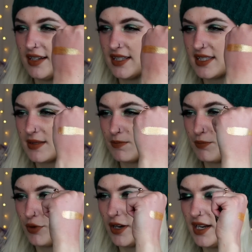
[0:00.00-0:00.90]
It's
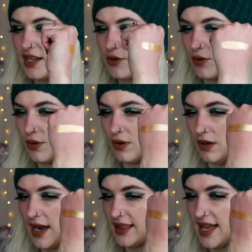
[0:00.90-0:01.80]
pretty
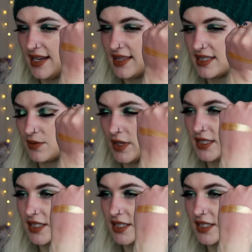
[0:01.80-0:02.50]
cool. I like this one